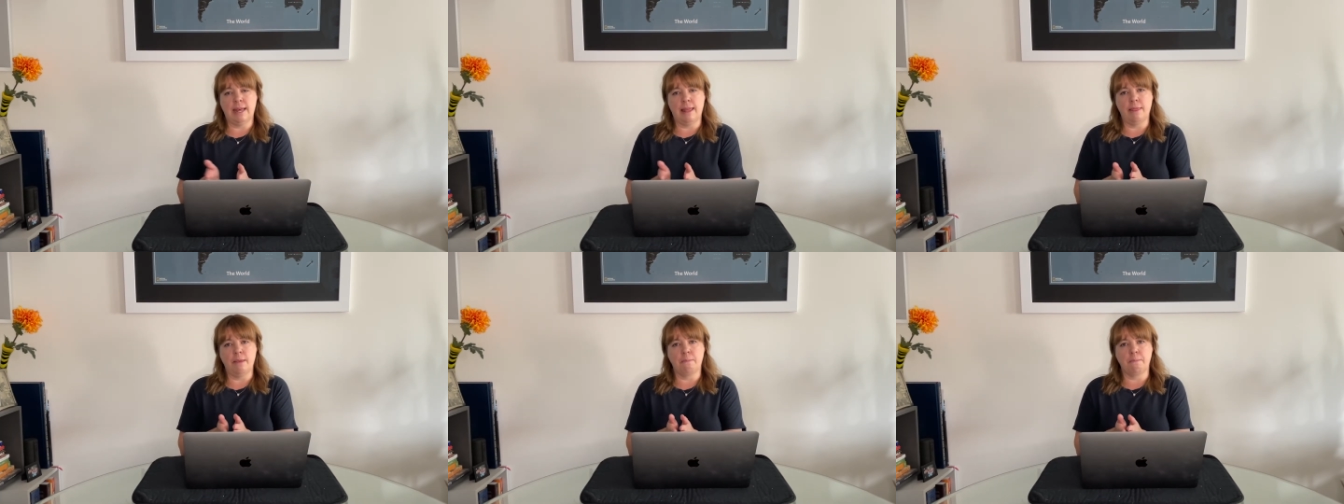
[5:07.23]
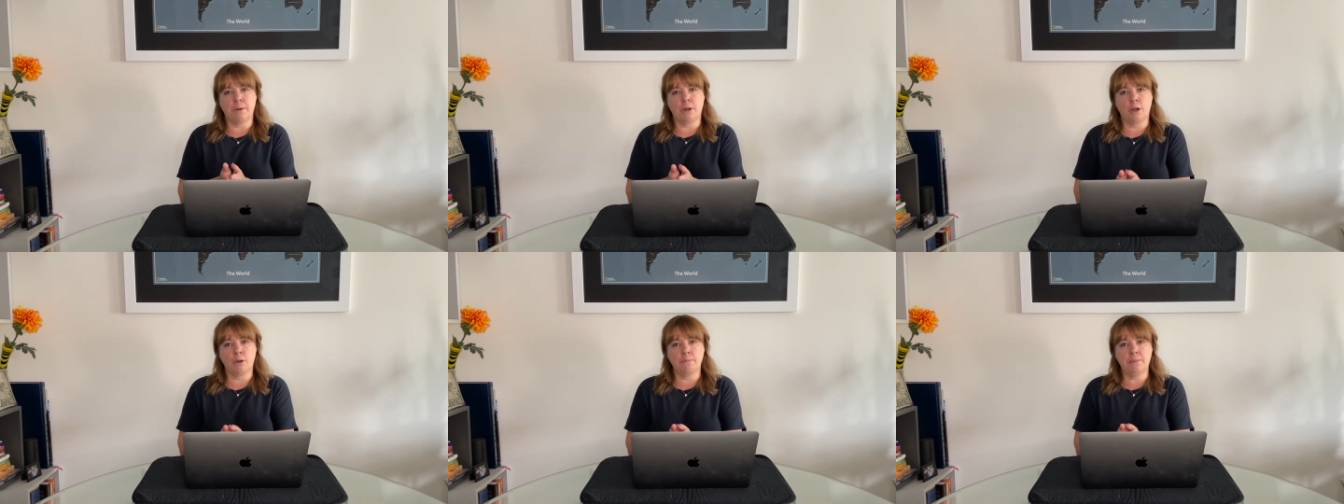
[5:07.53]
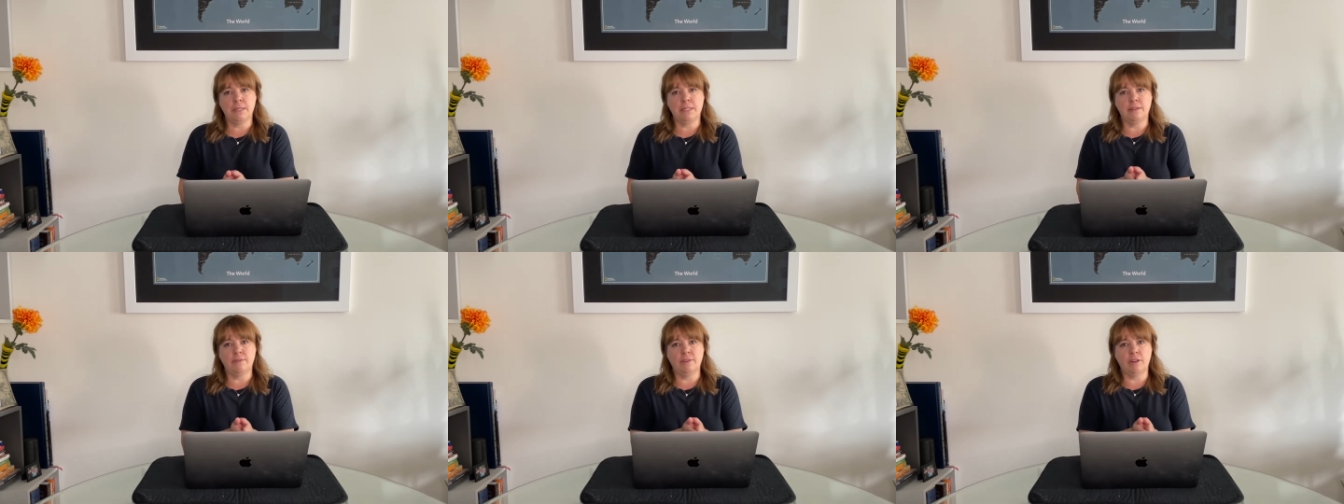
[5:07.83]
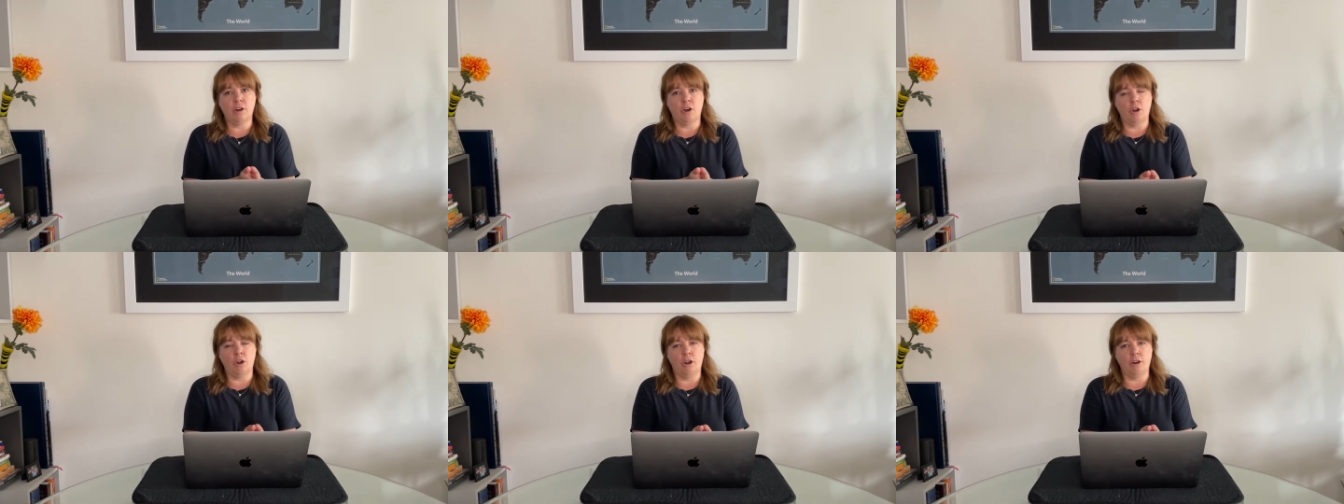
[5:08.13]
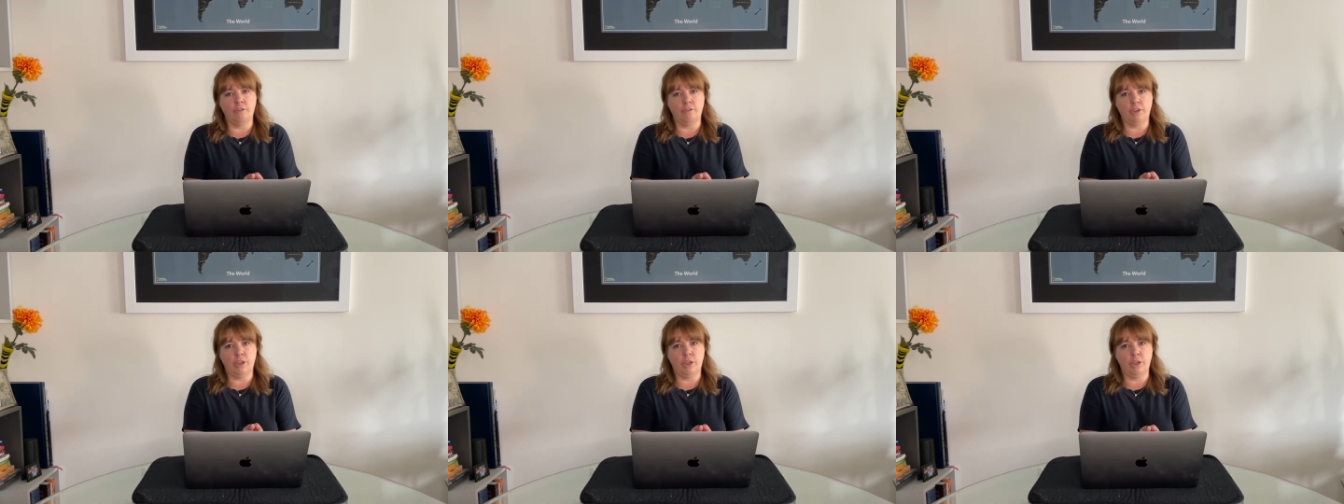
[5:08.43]
and the purpose of an
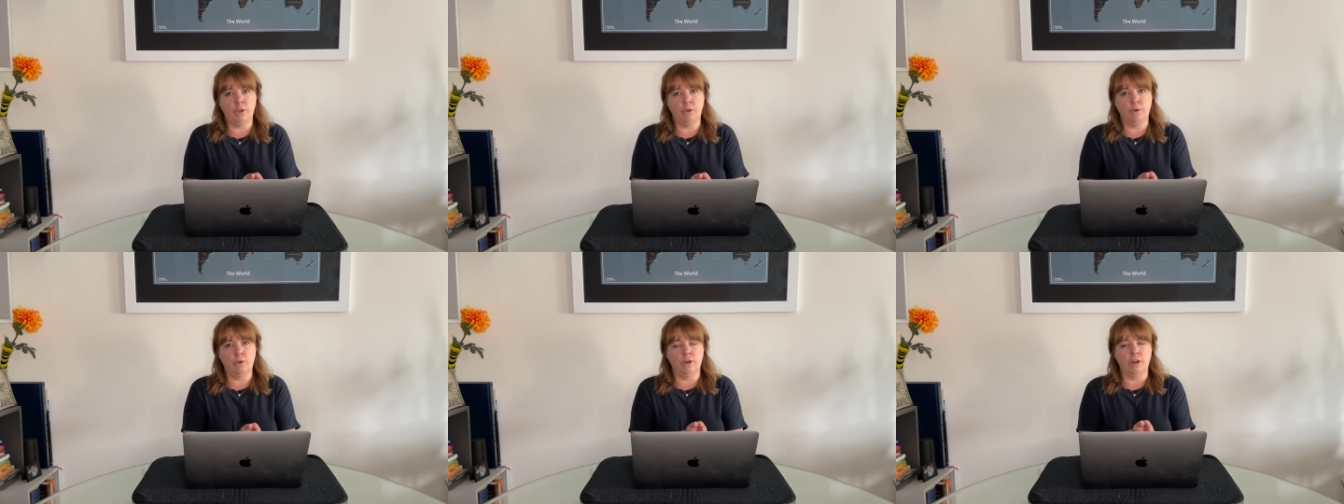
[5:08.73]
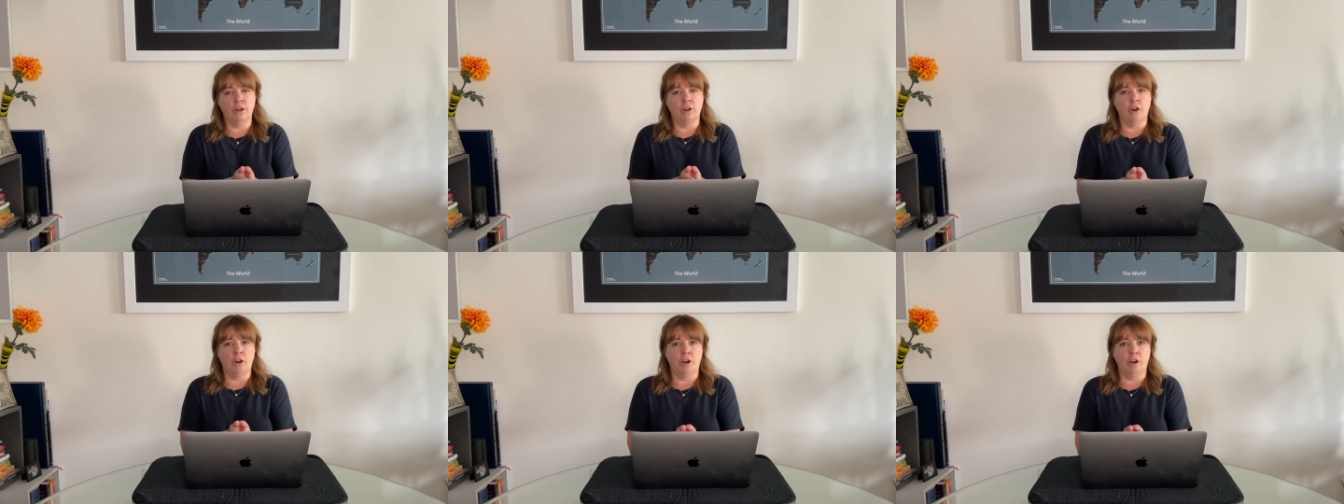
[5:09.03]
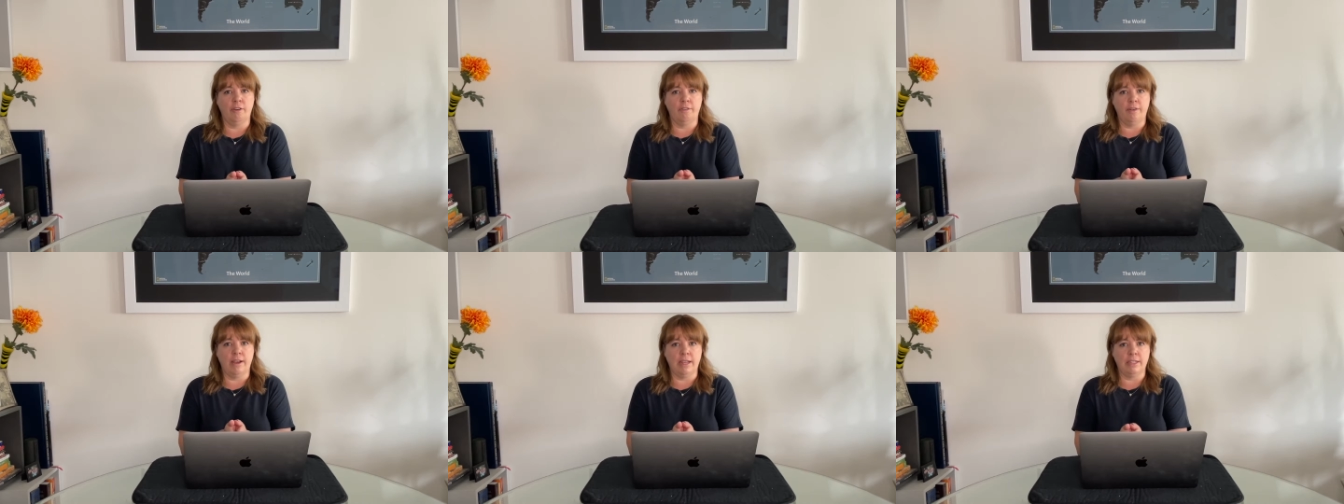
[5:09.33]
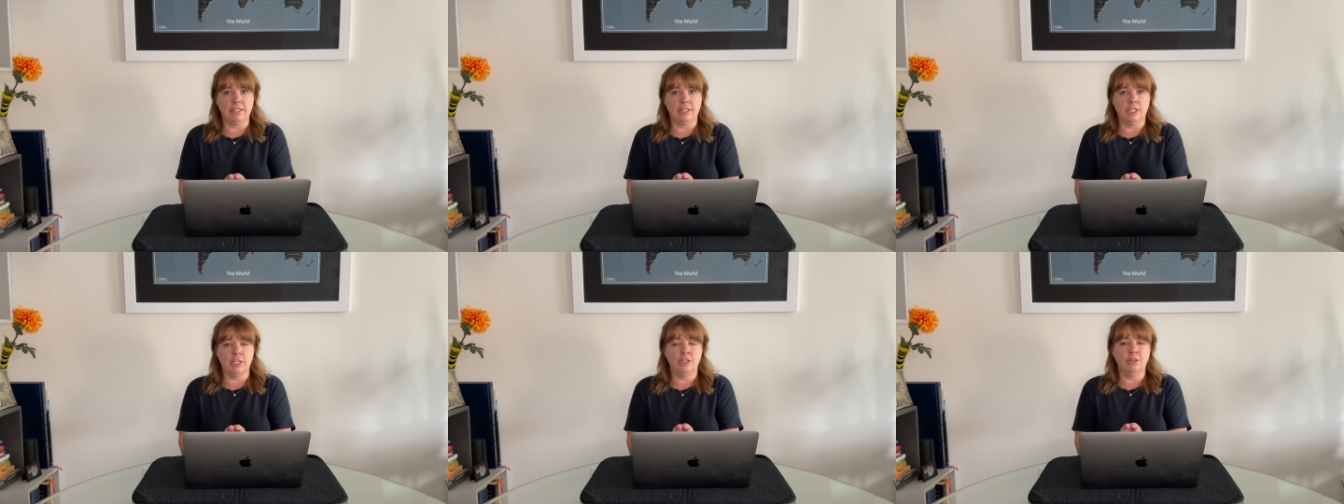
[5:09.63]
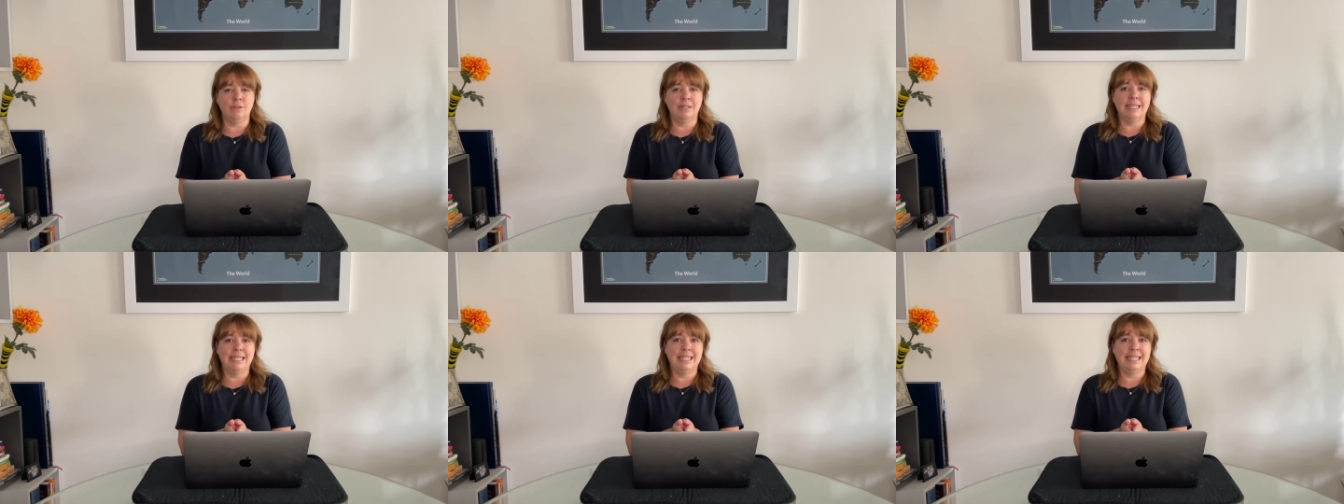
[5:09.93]
RFQ or an
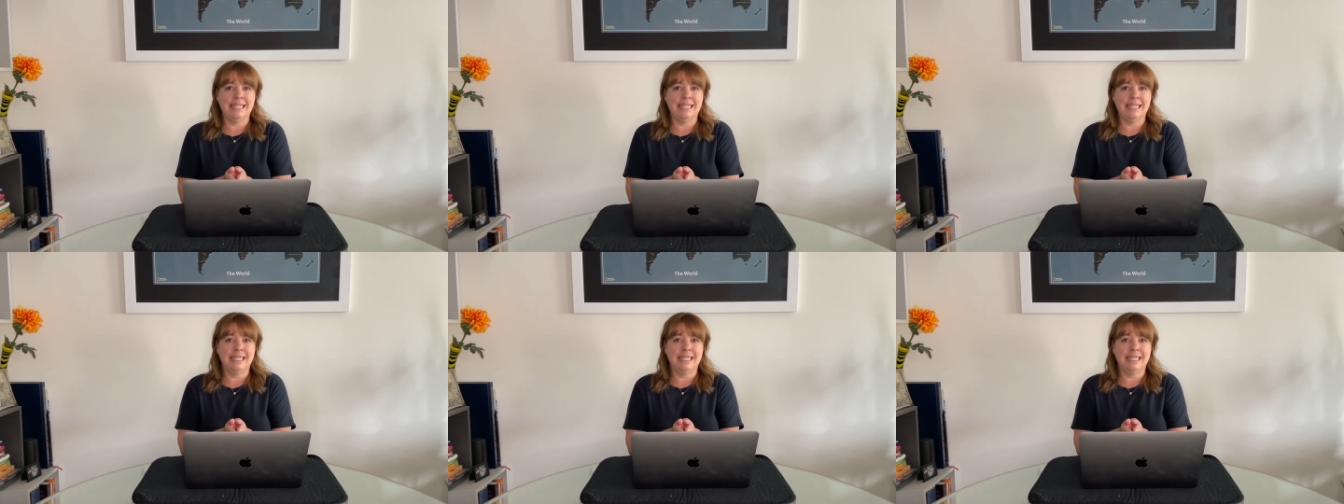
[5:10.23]
RFSQ